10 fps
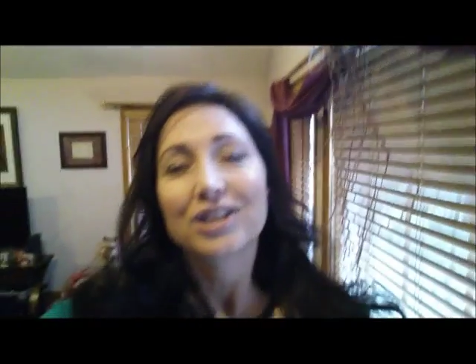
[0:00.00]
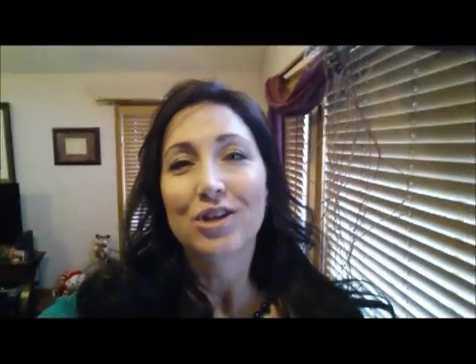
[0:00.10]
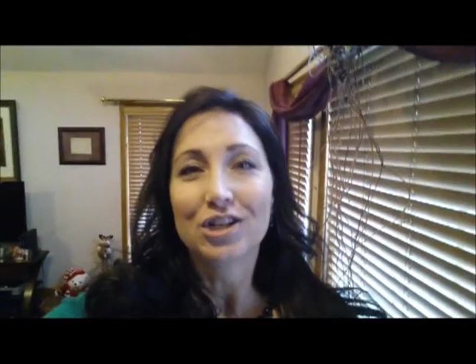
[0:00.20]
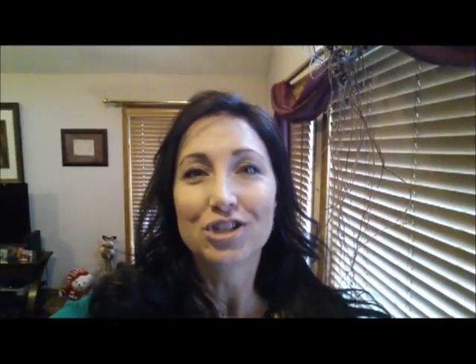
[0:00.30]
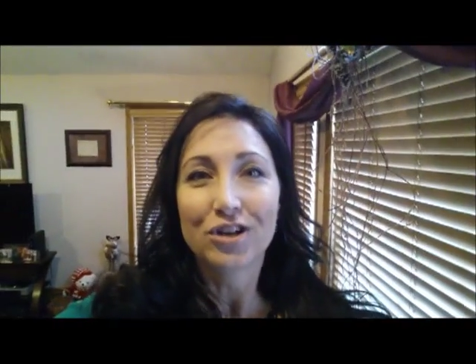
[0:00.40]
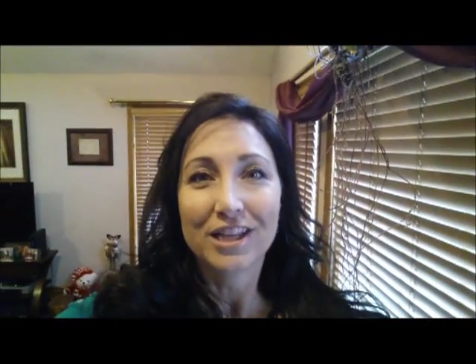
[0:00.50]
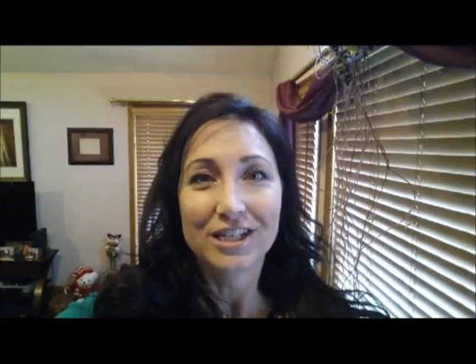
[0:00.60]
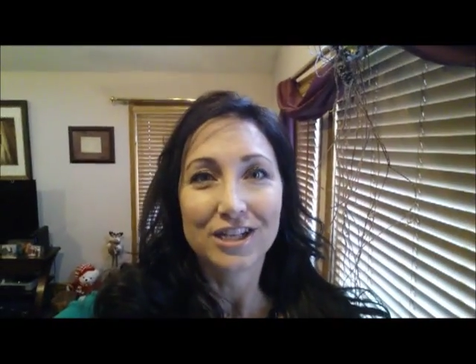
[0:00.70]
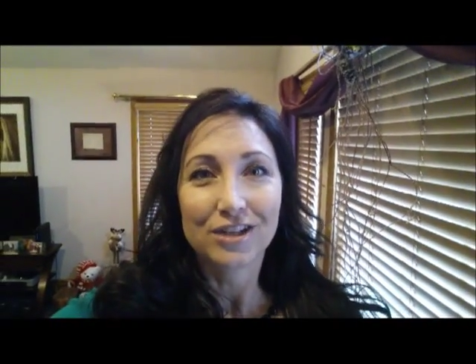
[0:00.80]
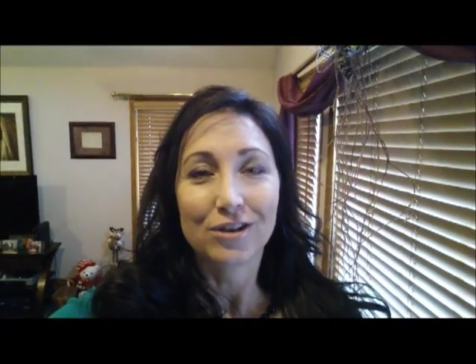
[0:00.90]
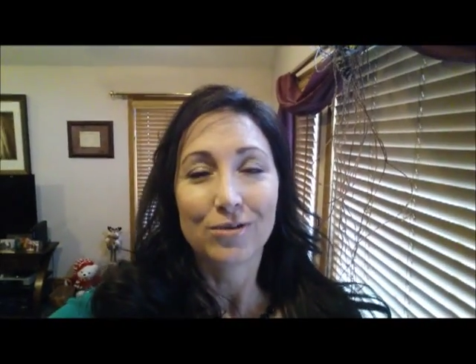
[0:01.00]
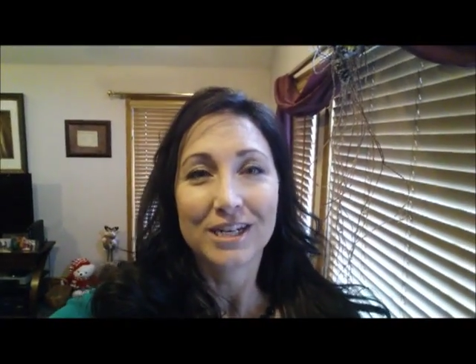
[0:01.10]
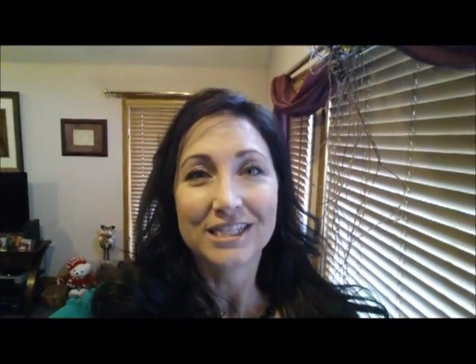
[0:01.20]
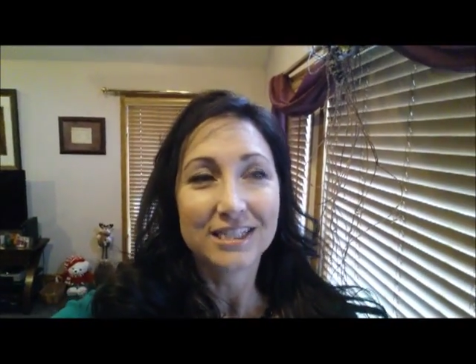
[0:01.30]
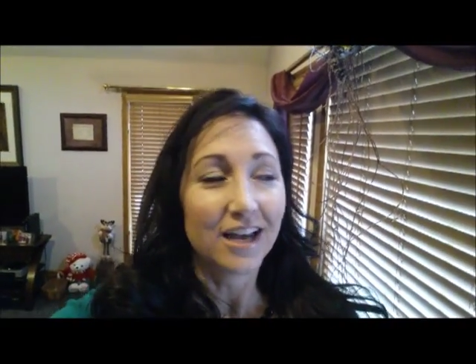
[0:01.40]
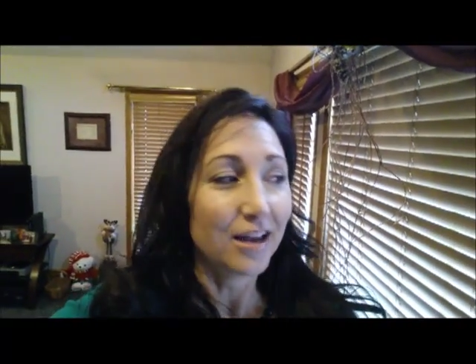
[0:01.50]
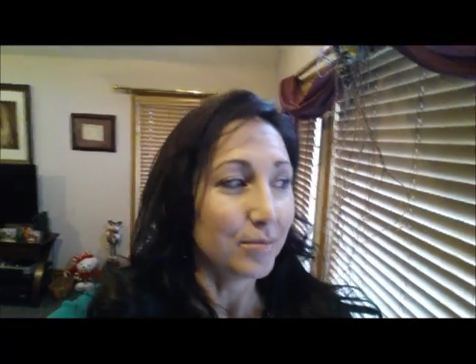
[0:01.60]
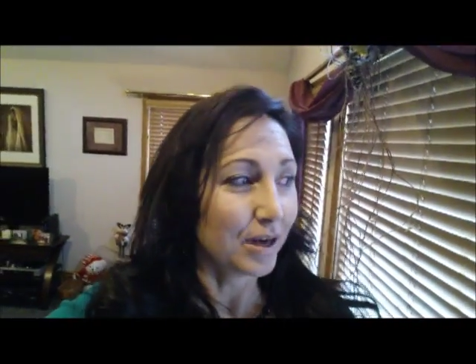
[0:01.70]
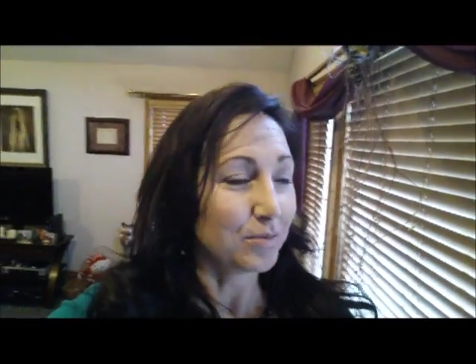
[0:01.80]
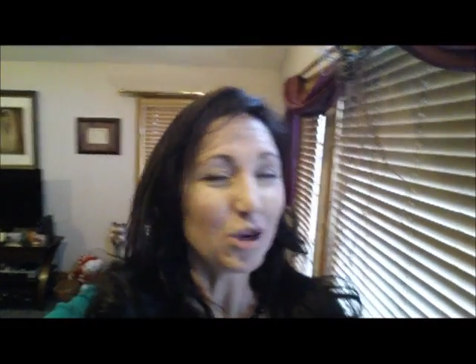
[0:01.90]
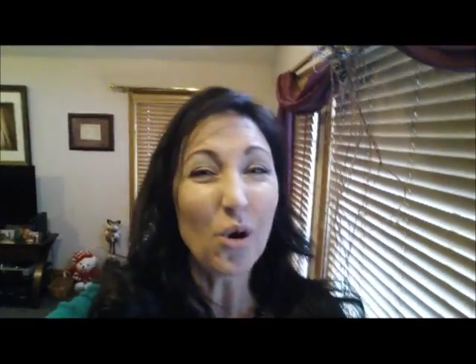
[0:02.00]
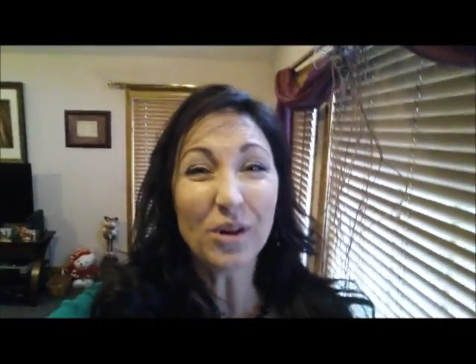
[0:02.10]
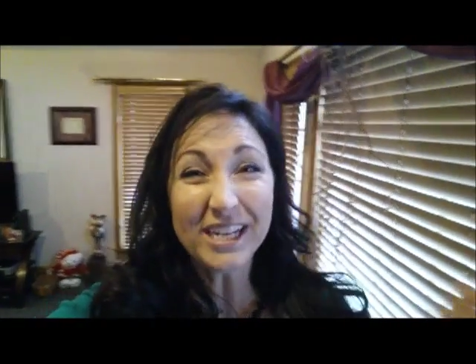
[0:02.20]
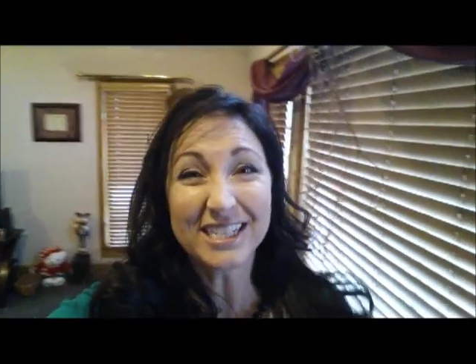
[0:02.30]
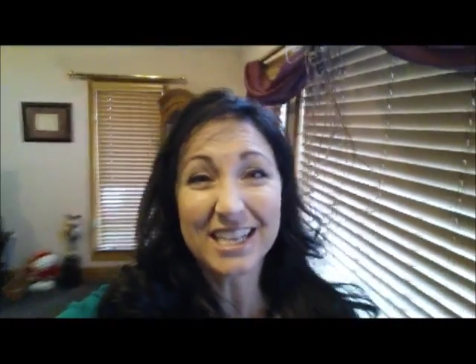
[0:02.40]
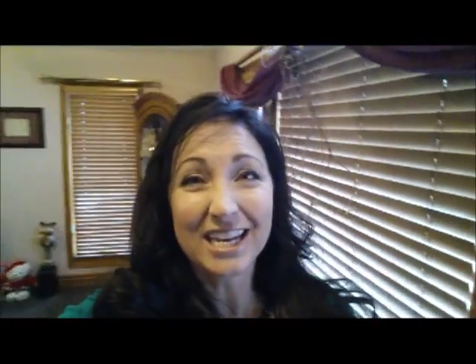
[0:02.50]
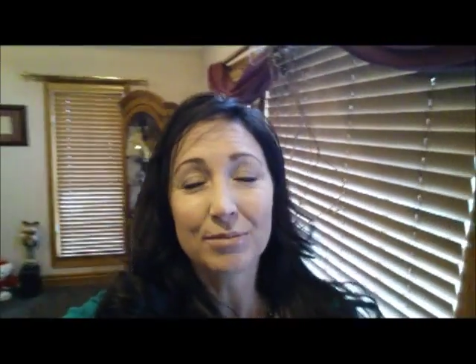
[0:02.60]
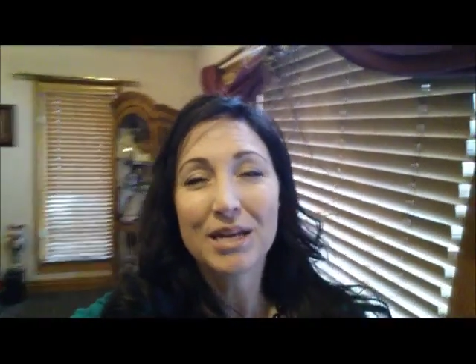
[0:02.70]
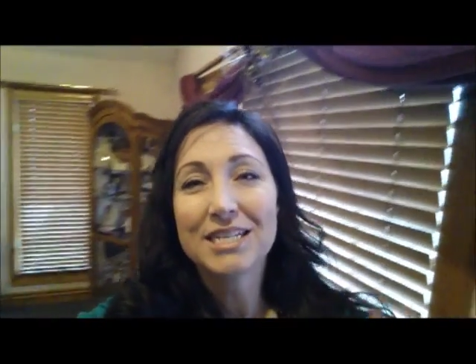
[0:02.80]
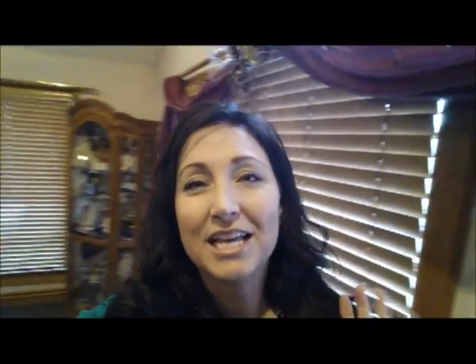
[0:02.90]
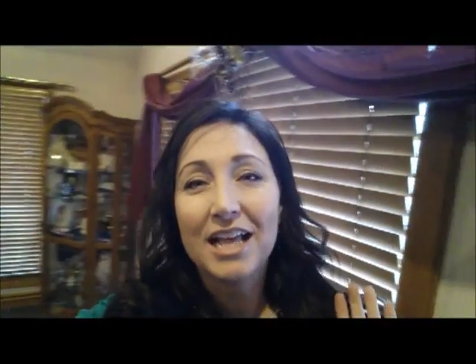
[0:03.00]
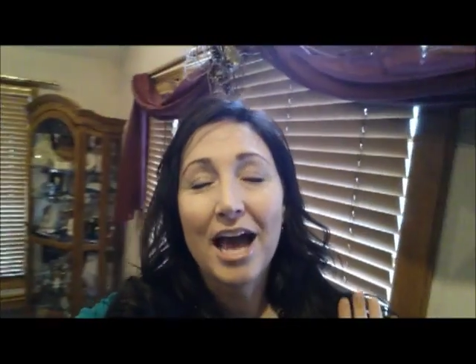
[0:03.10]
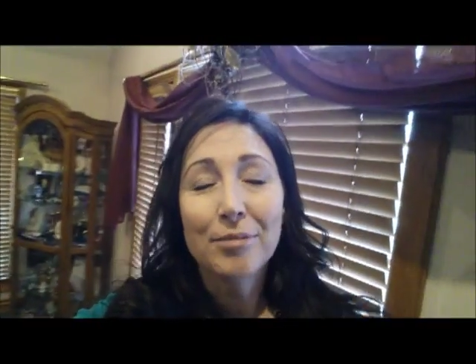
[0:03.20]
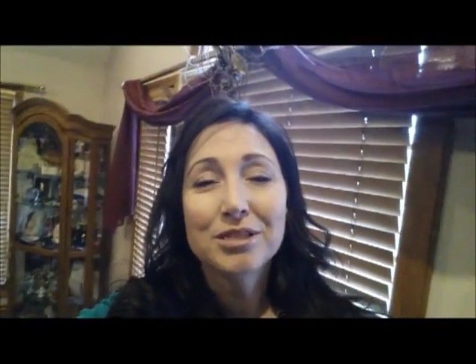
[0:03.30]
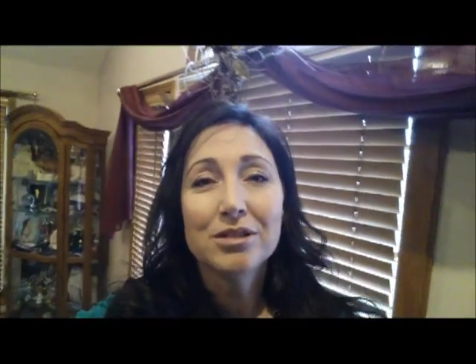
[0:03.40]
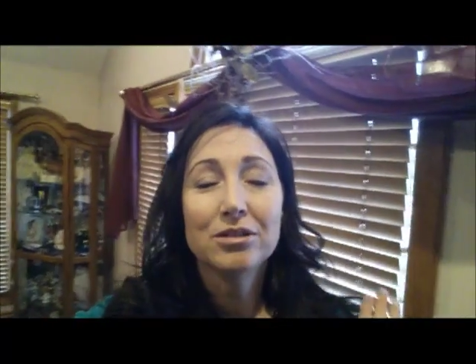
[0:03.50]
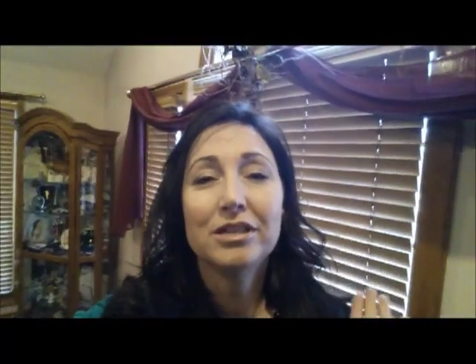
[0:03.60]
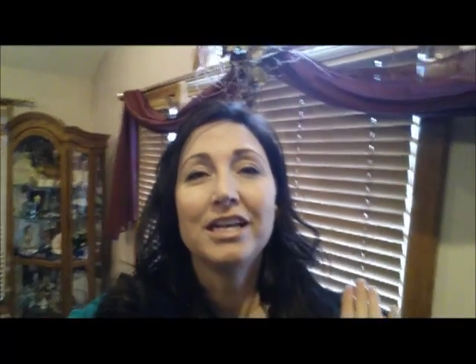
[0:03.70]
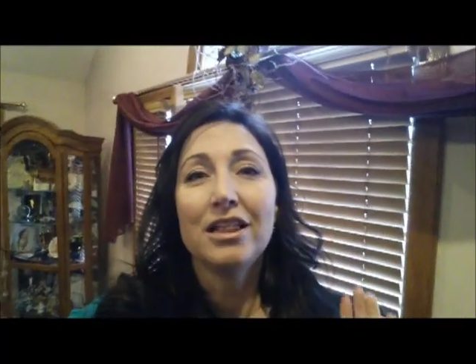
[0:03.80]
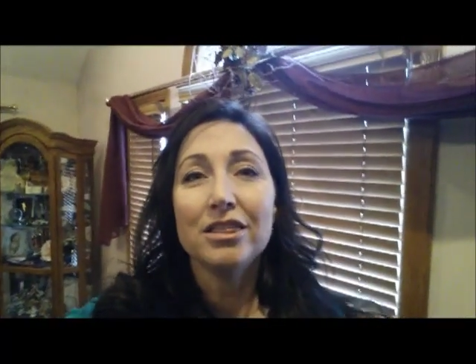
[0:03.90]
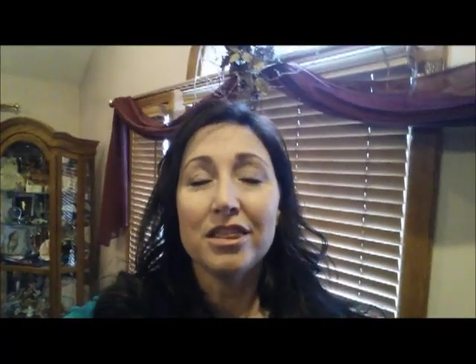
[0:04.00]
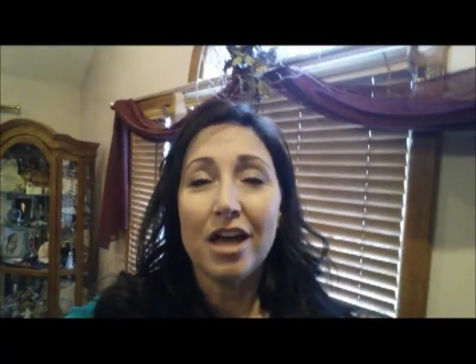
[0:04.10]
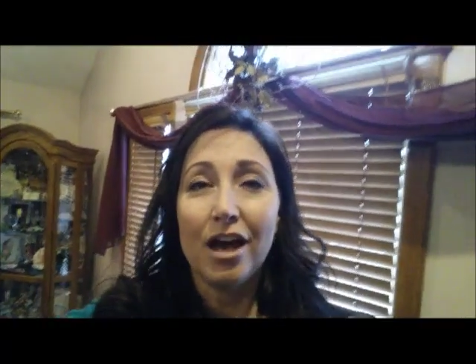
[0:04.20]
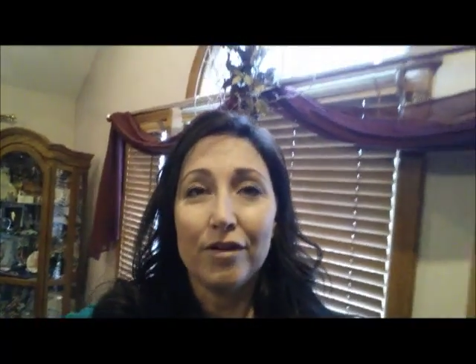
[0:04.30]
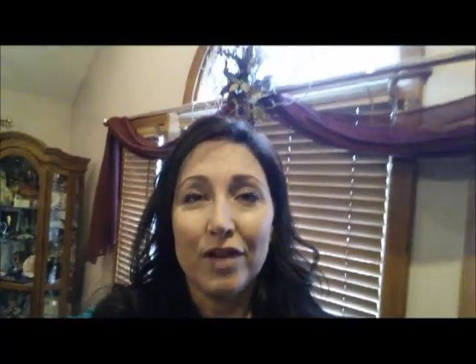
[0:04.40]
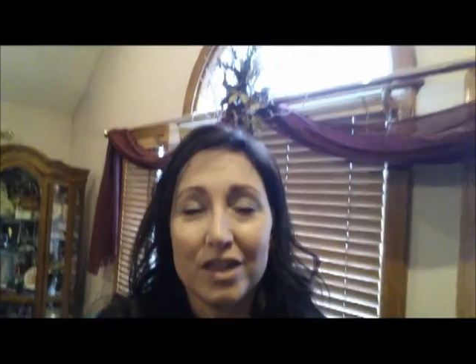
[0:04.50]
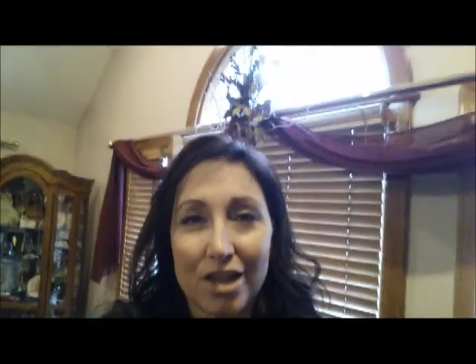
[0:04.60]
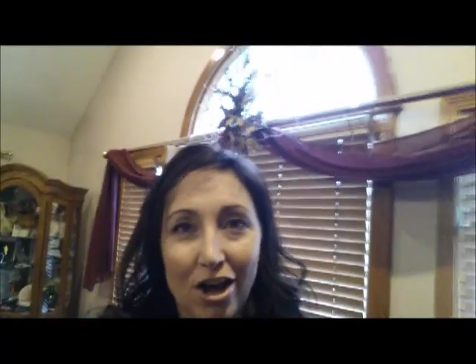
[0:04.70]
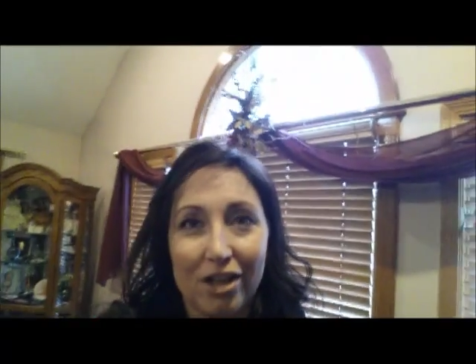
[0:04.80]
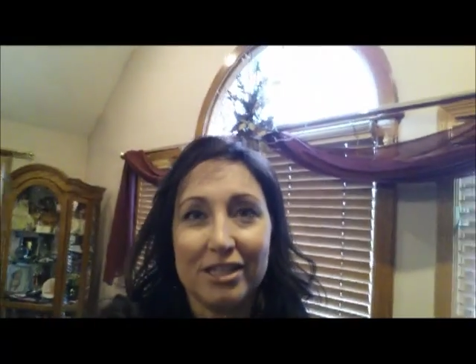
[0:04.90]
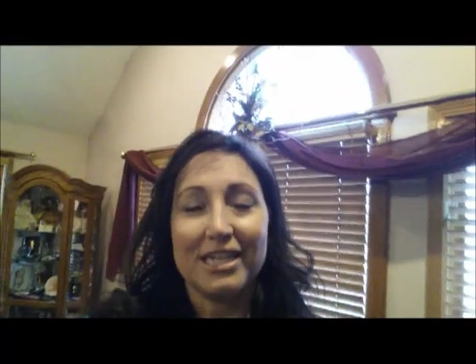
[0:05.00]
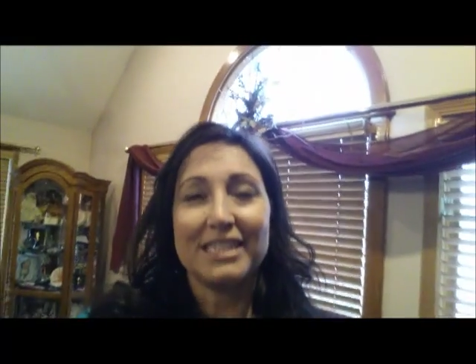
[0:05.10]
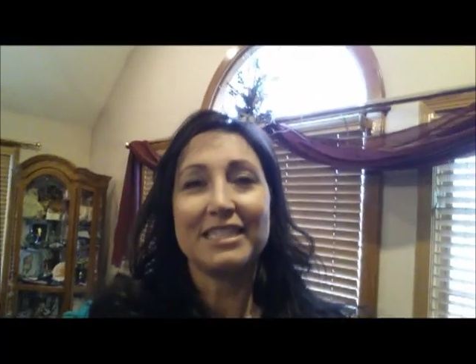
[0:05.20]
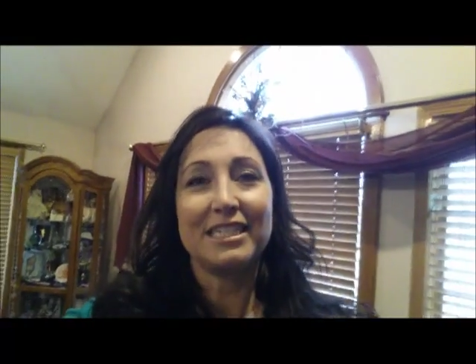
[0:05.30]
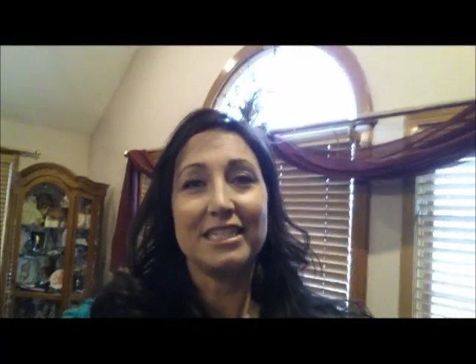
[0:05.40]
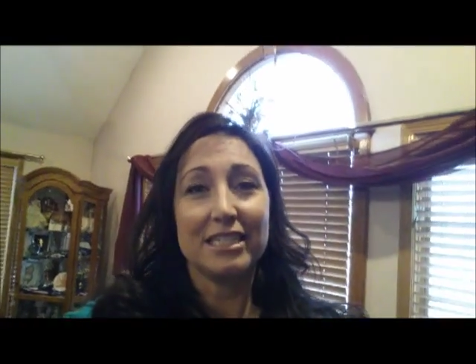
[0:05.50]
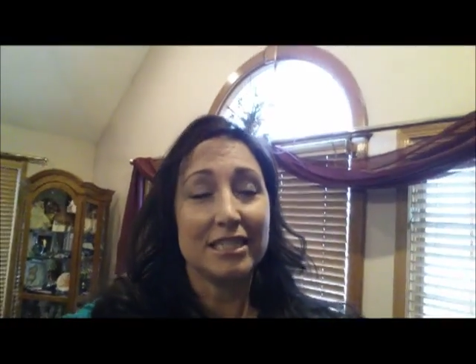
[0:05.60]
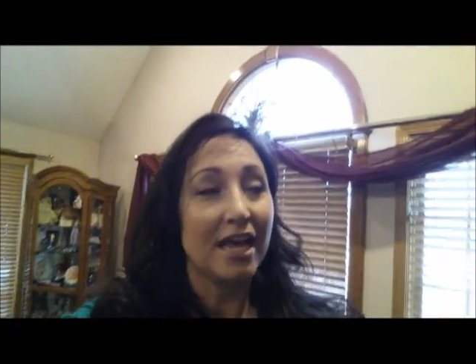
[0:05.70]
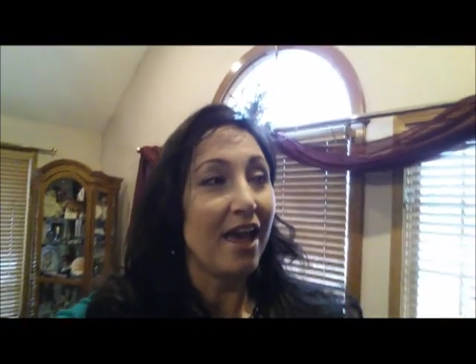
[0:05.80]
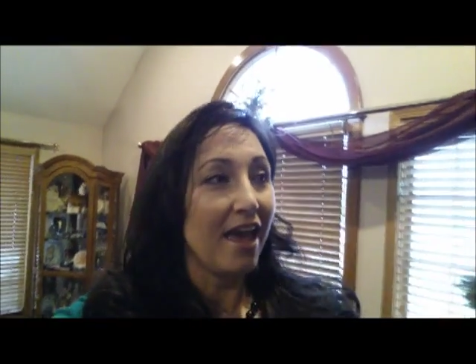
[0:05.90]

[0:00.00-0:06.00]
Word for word: So I'll show that to you when it's done. But I'm totally excited because I absolutely love the holiday season.